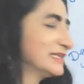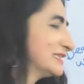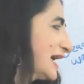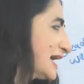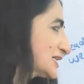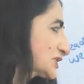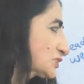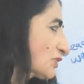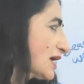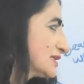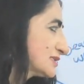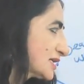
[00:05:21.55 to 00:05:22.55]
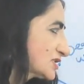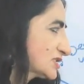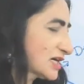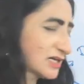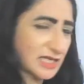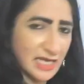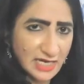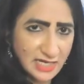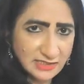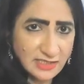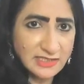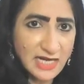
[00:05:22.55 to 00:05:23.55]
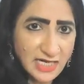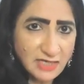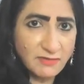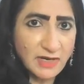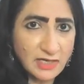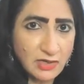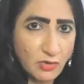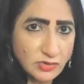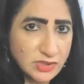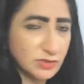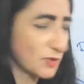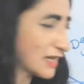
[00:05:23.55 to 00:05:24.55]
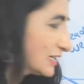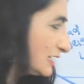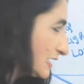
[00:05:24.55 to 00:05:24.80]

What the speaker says: That's why in such a case dead weight loss is very